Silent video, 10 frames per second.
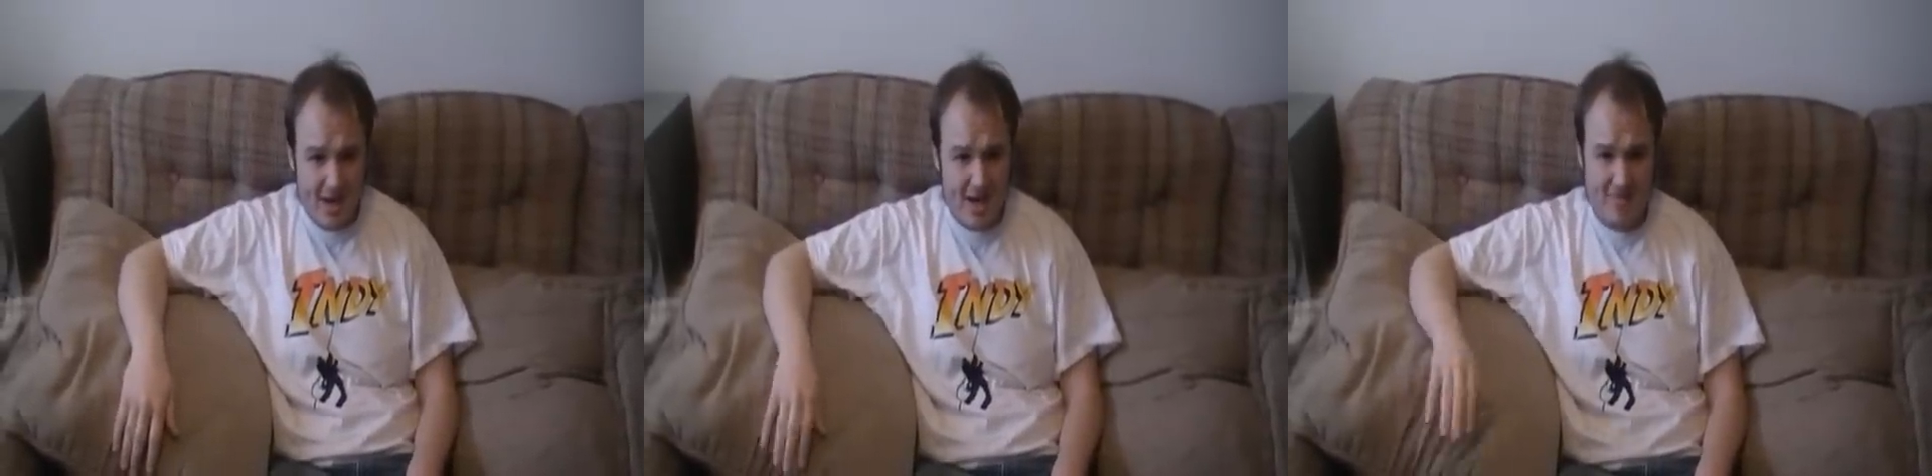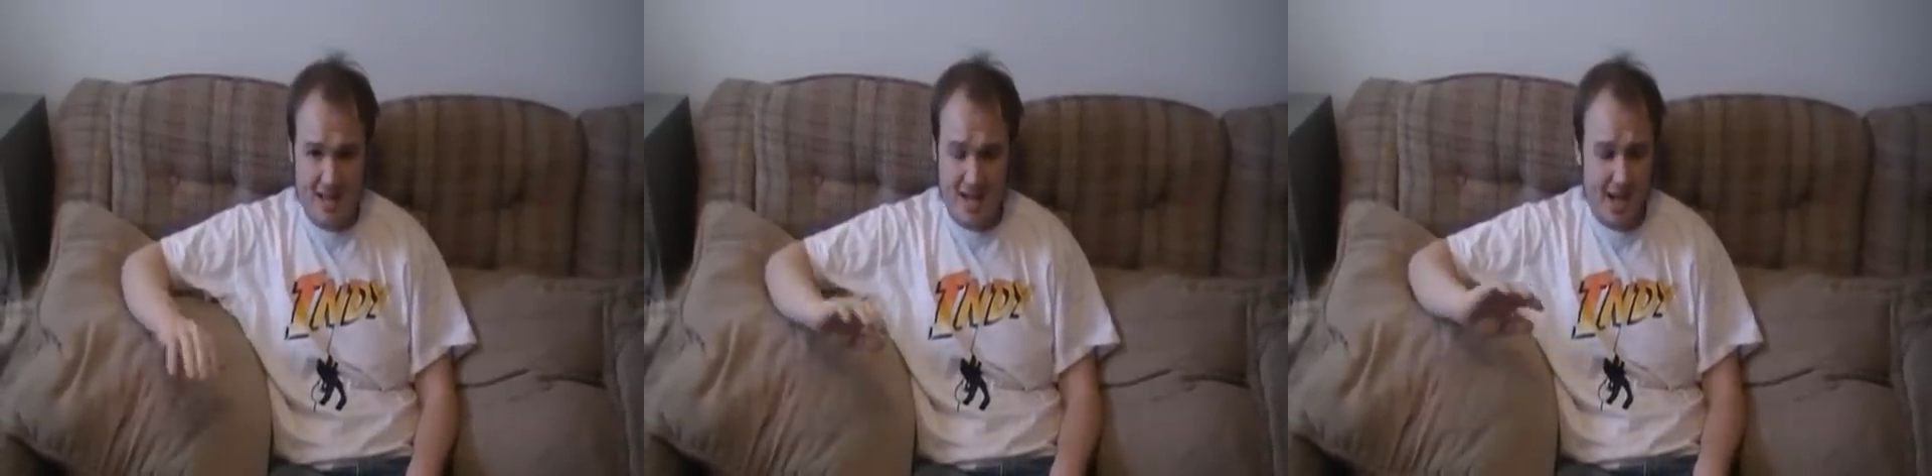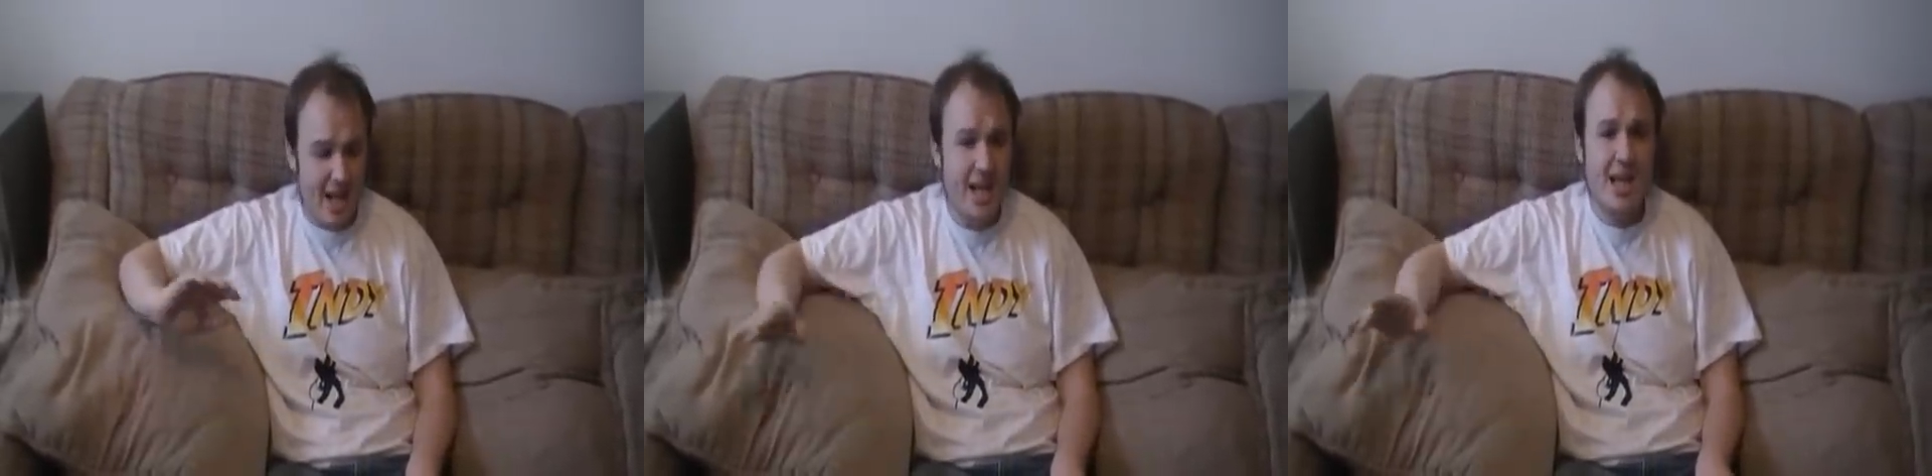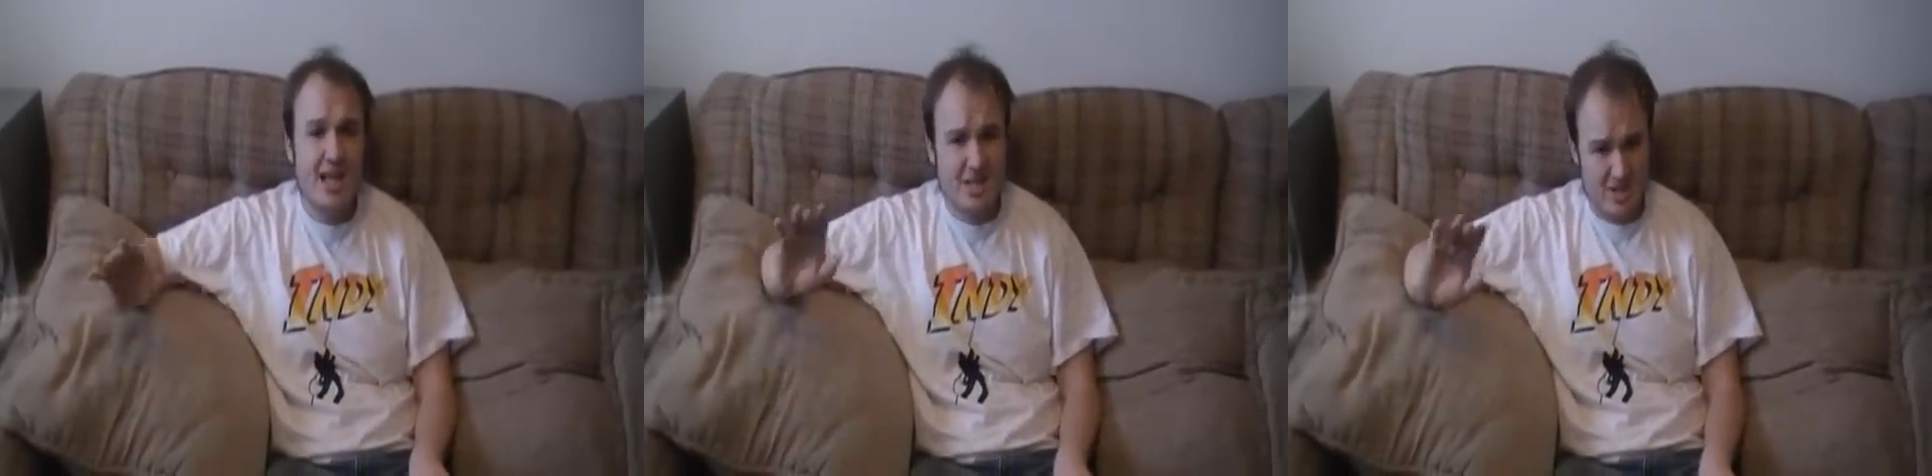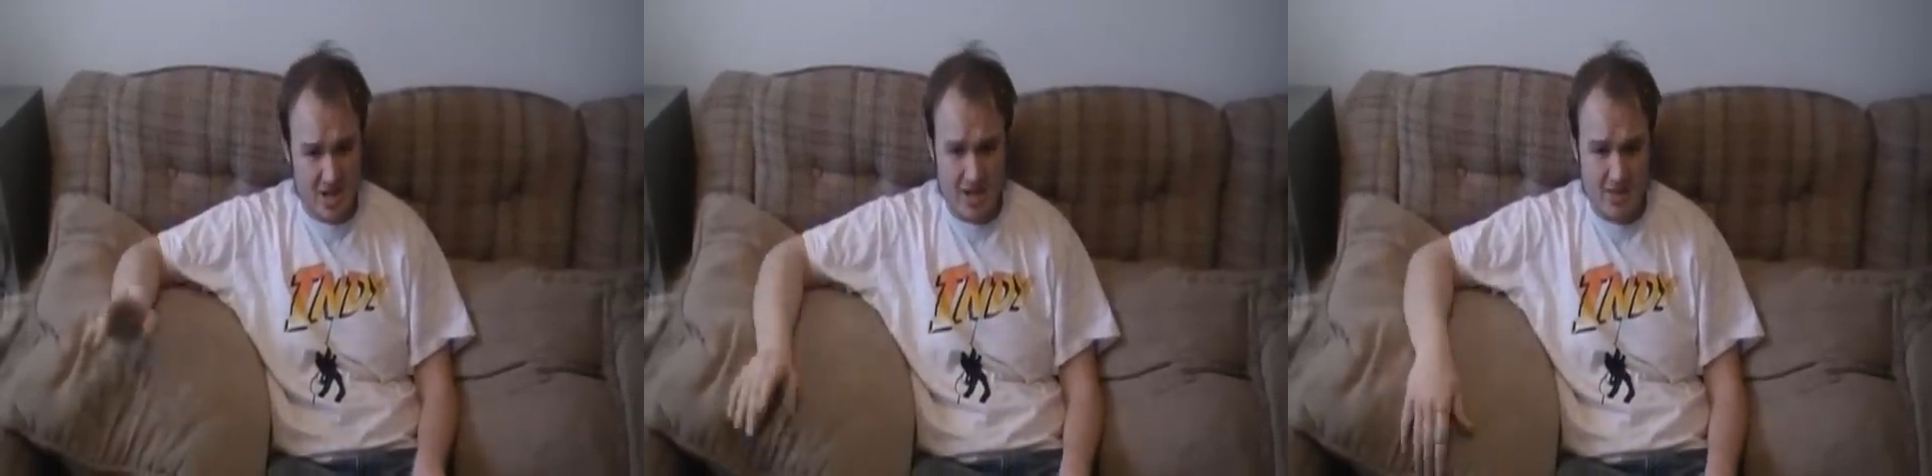I haven't had any
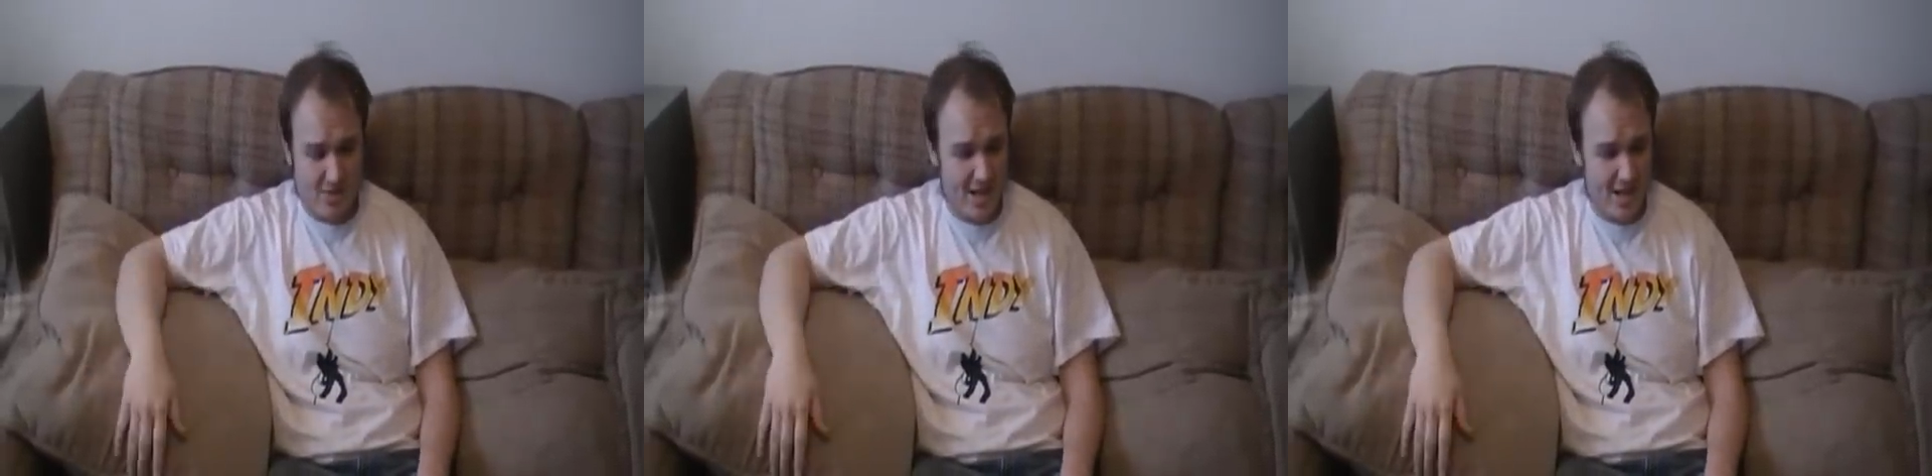jobs.